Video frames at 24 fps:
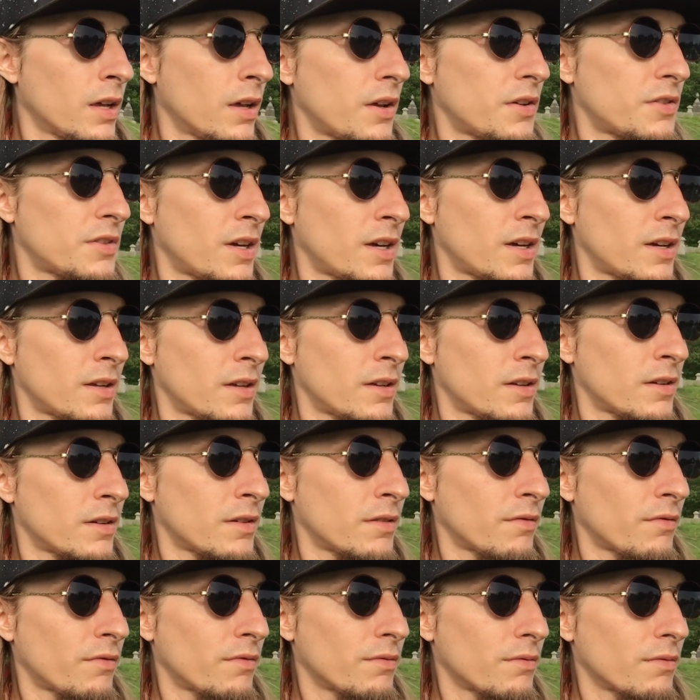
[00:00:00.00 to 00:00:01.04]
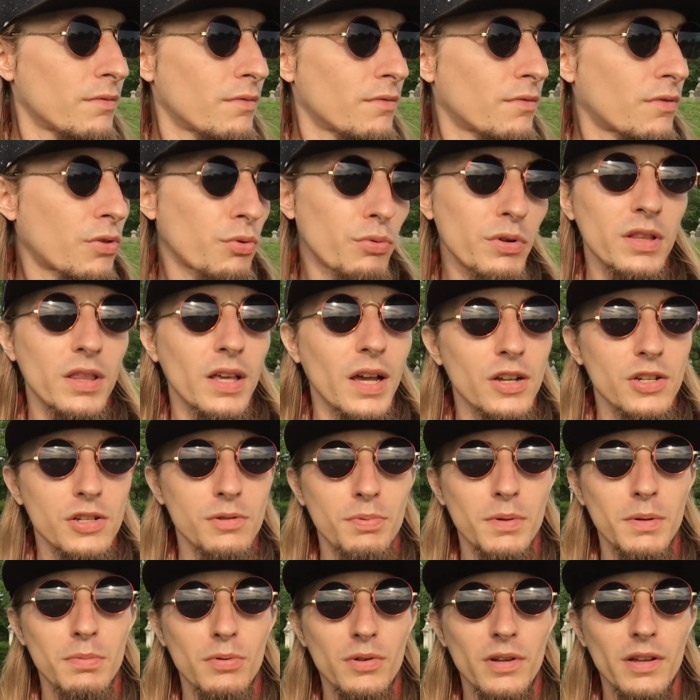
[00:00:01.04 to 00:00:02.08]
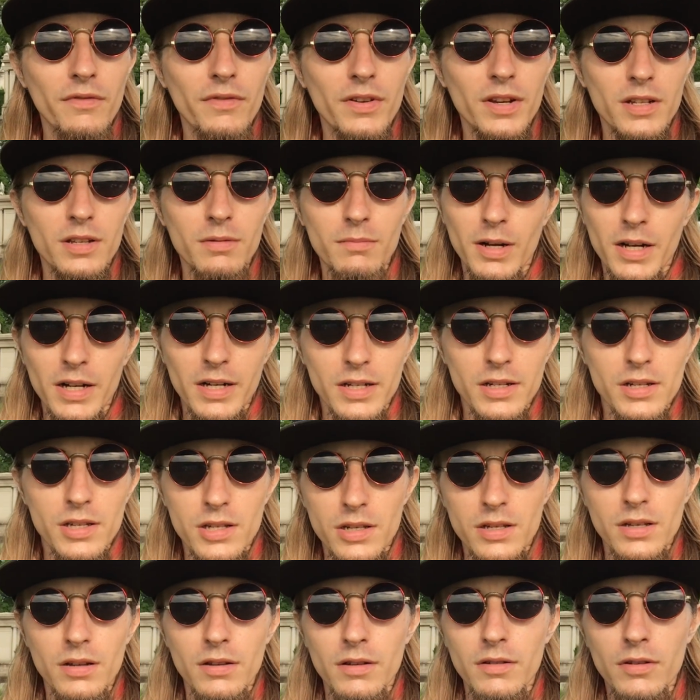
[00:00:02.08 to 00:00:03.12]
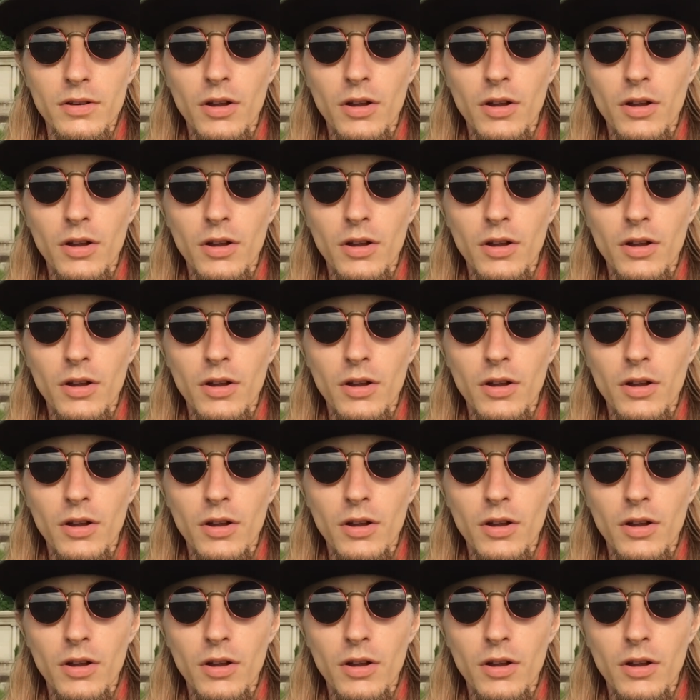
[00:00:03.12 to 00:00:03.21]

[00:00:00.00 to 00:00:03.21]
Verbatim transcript: and then three thousand people get victimized,